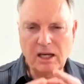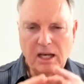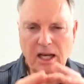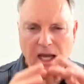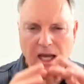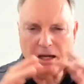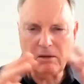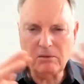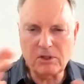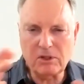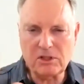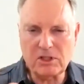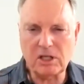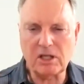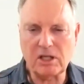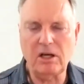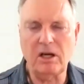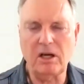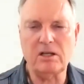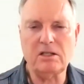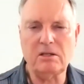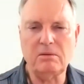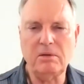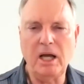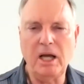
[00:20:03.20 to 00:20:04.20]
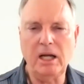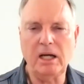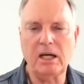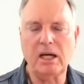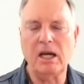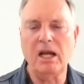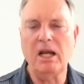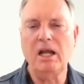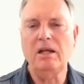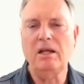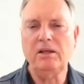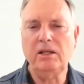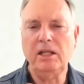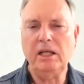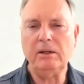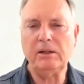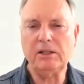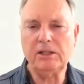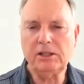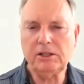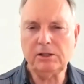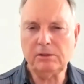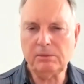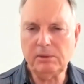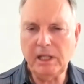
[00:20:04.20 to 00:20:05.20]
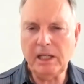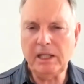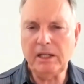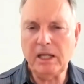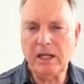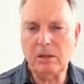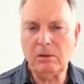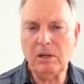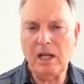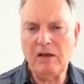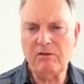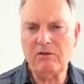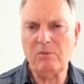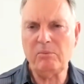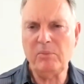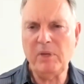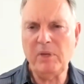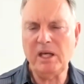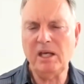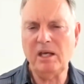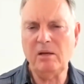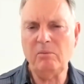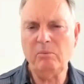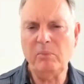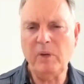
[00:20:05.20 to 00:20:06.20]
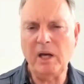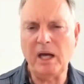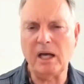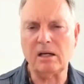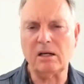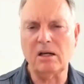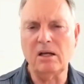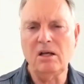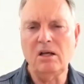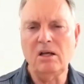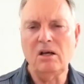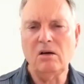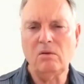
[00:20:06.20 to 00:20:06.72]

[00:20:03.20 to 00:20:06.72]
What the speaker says: language that goes around it, there are three that will have a big impact.